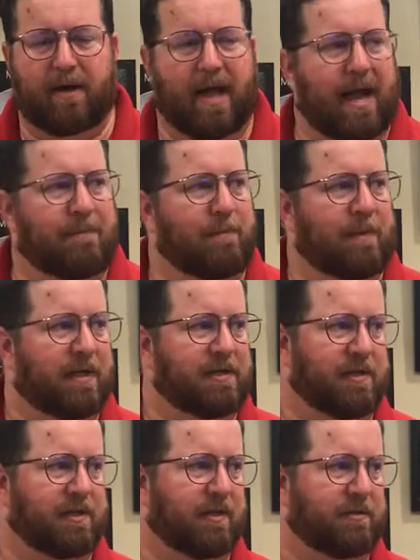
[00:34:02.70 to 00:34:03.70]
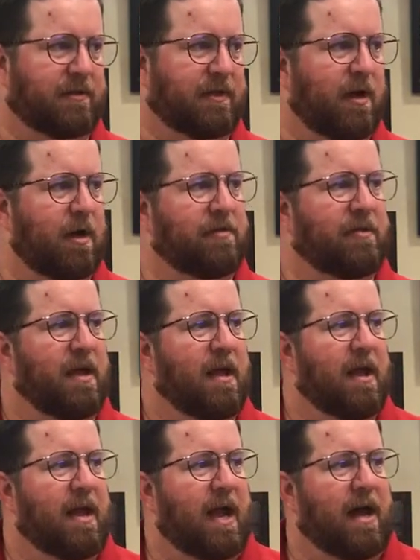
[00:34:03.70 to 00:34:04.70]
to happen because of the tilt of the earth,
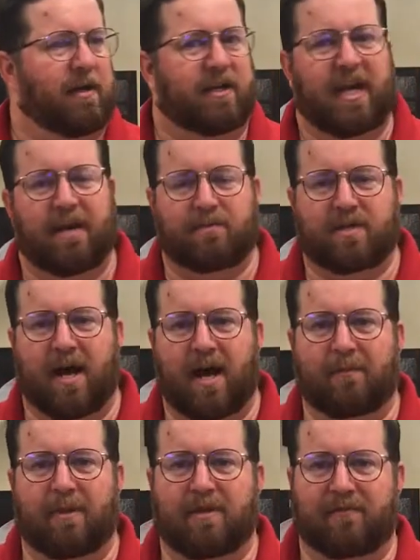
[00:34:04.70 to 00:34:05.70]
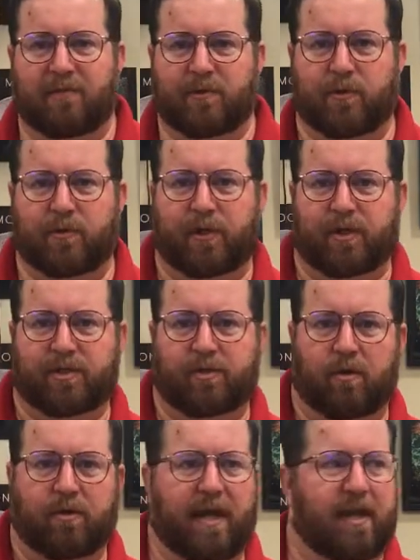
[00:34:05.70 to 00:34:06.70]
how to keep time and the difference between a
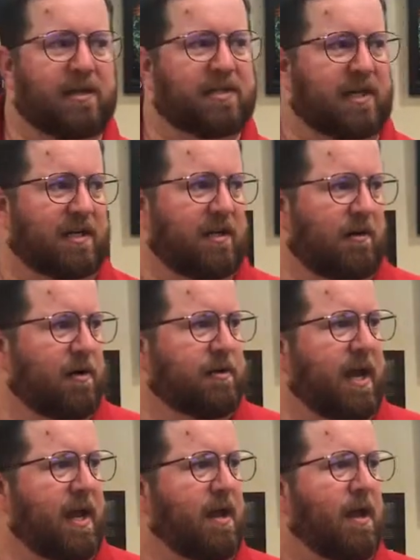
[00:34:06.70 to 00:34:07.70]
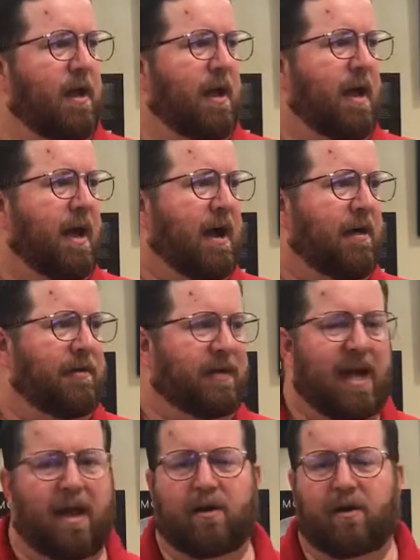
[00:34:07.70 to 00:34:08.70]
solar day and a sidereal day, how the
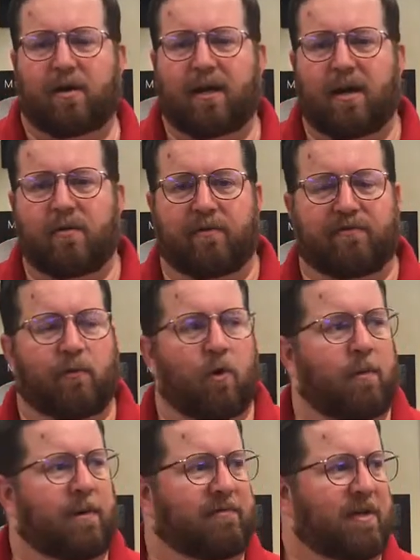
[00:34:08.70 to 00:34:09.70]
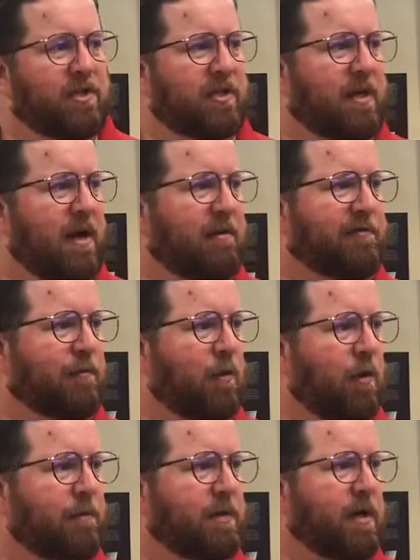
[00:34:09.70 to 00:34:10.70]
calendar needed reform and eventually got
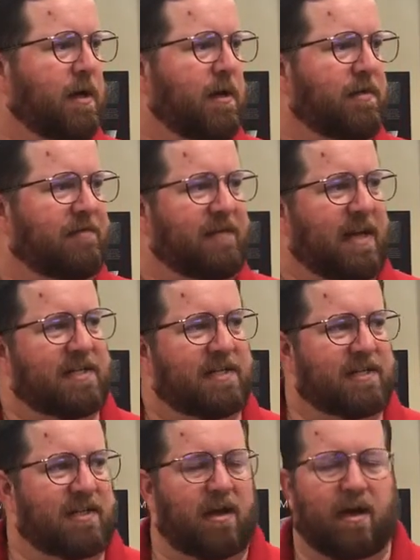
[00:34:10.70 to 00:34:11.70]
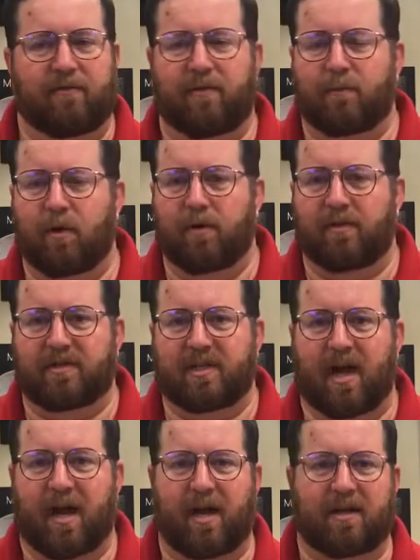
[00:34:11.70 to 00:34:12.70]
reformed, the phases of the moon and the
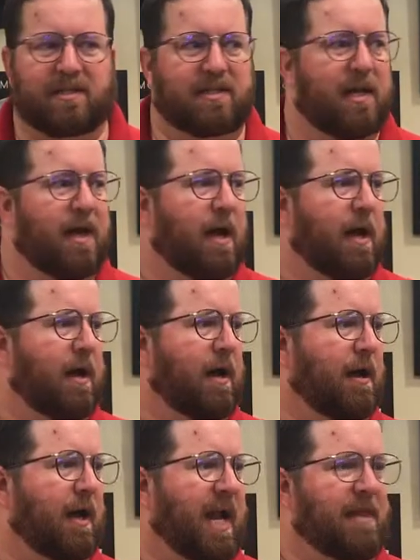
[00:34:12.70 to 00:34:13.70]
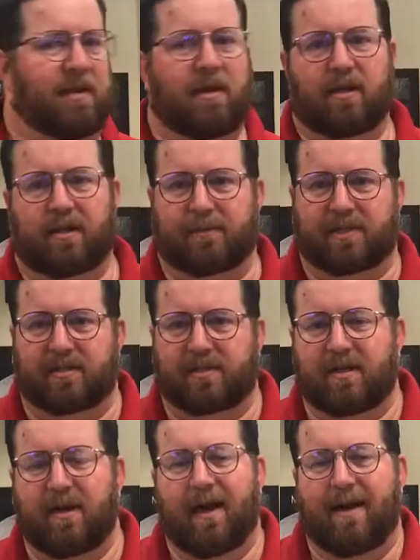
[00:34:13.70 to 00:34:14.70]
tides, and the
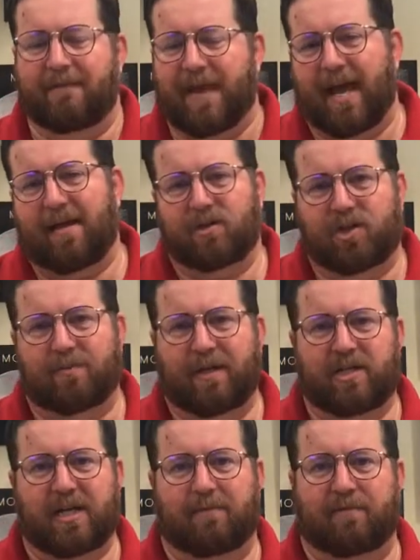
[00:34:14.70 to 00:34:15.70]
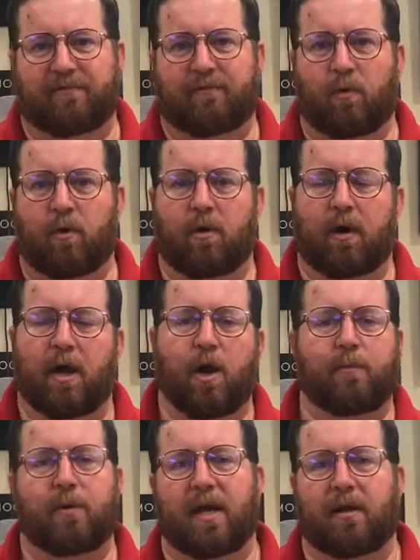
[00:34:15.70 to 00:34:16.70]
eclipses. And that should be chapter 4. I
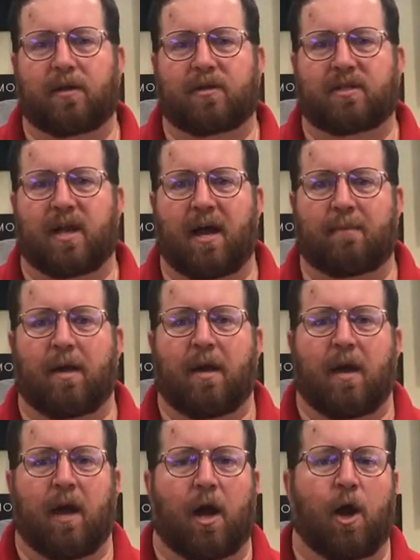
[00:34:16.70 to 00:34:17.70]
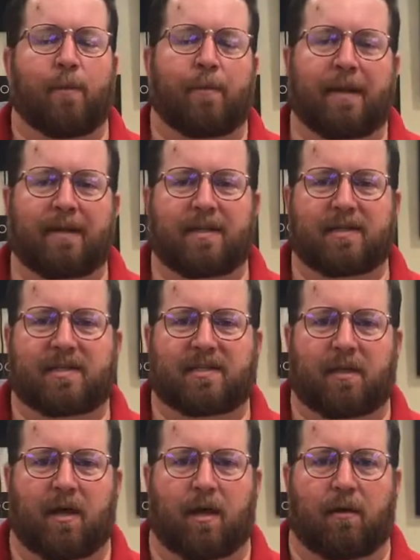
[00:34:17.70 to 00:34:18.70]
hope you had a good time. I hope it made
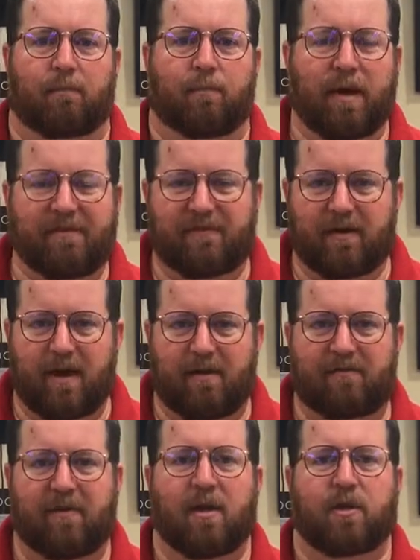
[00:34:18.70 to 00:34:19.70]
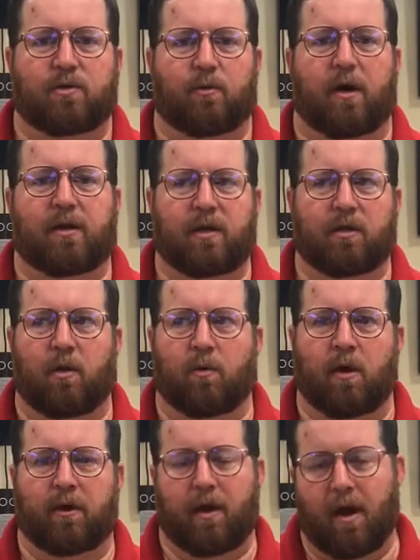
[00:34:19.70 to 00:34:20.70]
this brief enough to where I didn't go
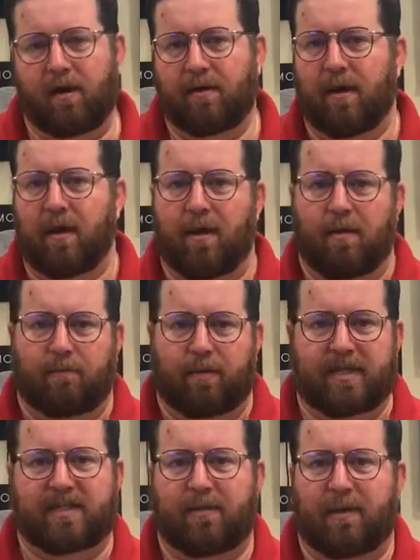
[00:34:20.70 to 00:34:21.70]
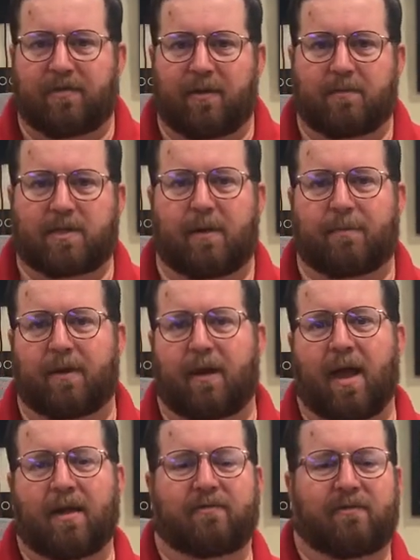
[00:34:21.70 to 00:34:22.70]
on and on. Please give me a thumbs up and
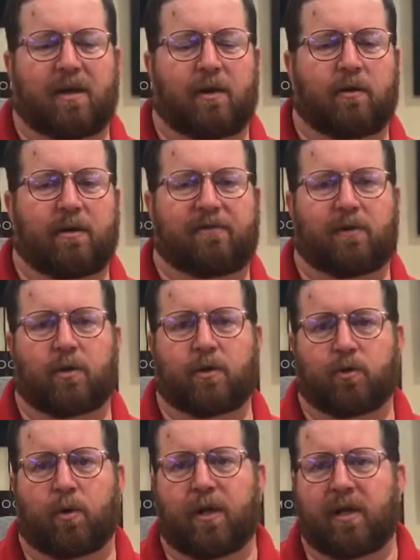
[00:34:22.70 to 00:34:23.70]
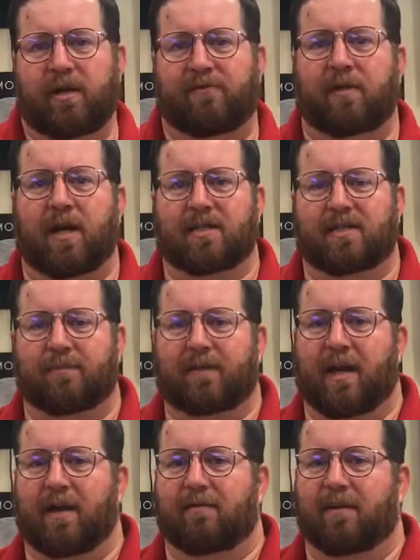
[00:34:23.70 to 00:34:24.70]
like the video if you enjoyed it and if you got
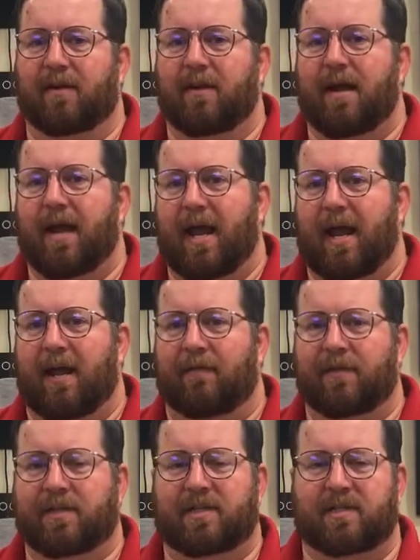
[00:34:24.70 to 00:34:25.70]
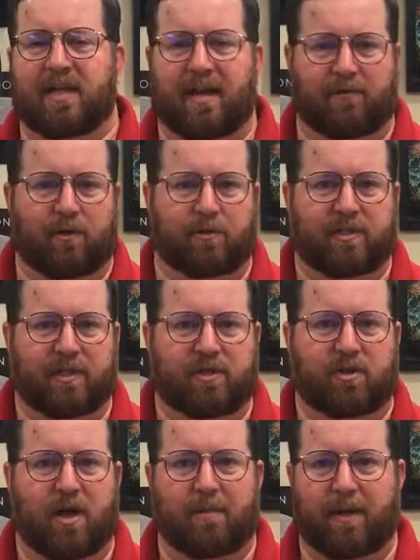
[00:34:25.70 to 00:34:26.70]
something out of it. And this is Dave with OC
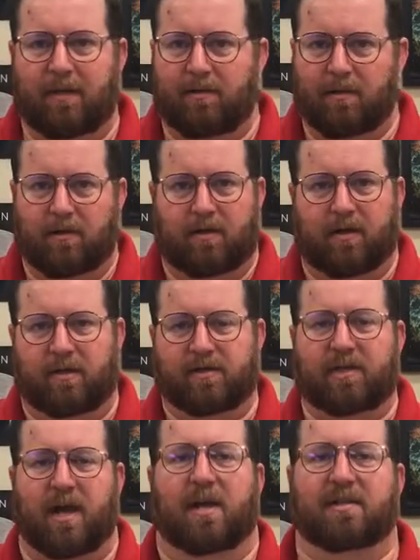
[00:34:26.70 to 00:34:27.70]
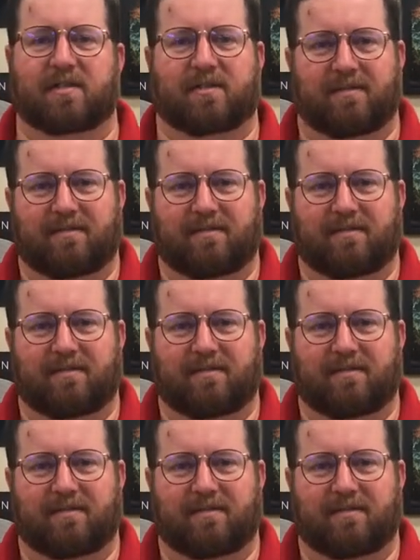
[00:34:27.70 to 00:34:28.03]
Astronomy. Clear skies.